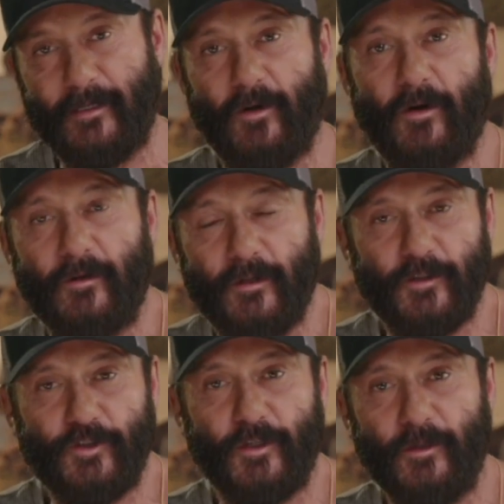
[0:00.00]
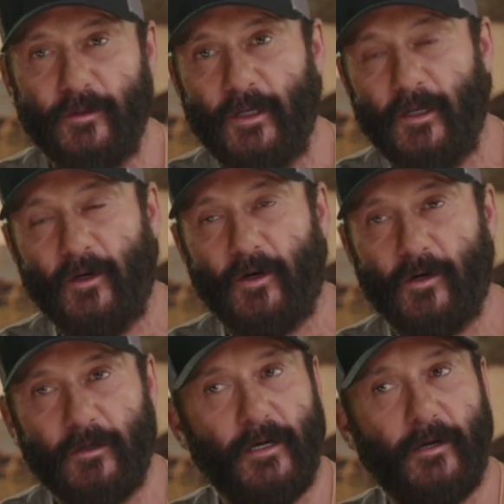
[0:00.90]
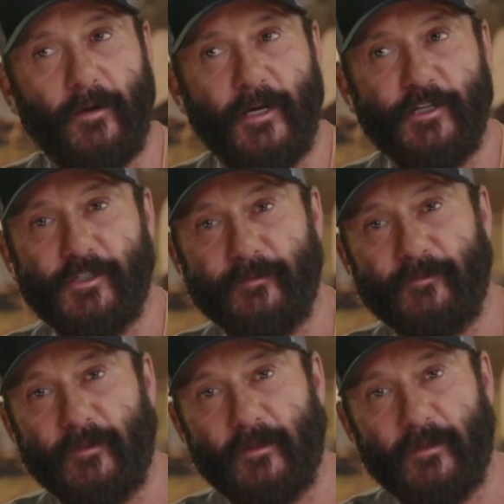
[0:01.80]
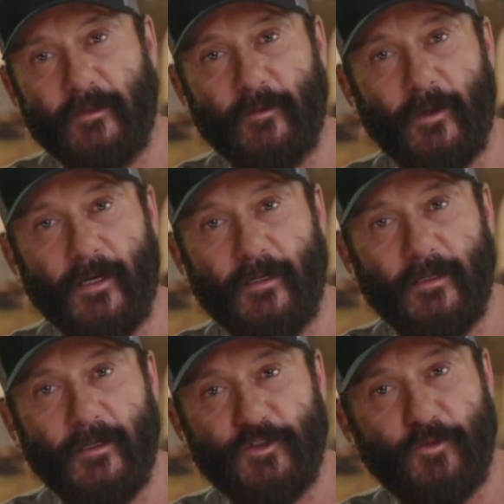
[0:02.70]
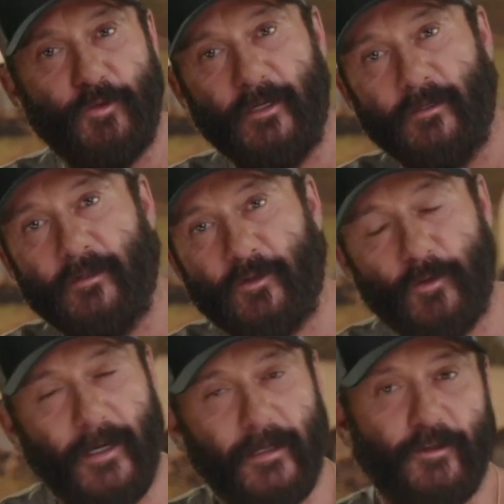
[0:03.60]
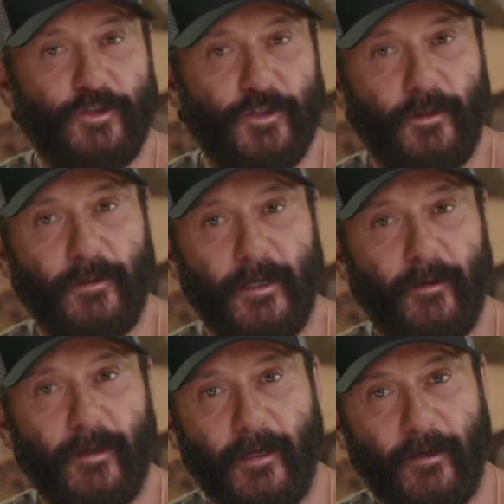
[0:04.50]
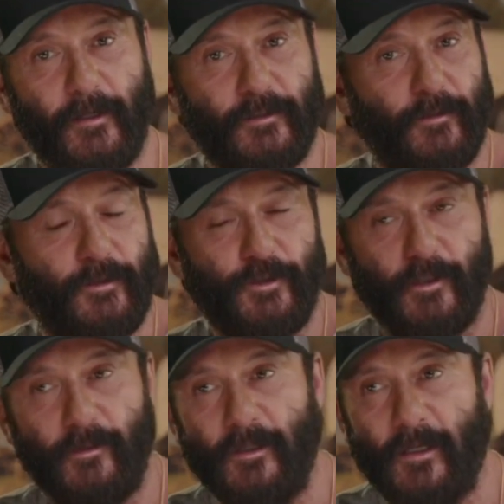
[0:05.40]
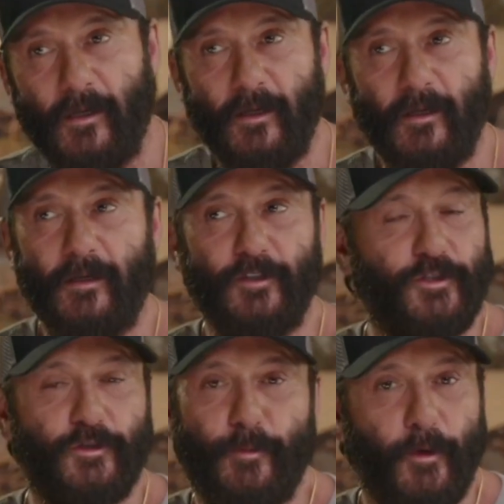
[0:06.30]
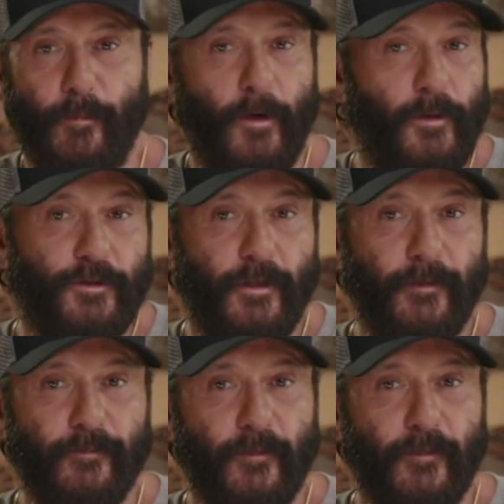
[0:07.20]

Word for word: my daughter, in the show, her narration and the way that it's written throughout the show and how it carries through the show is just pure poetry.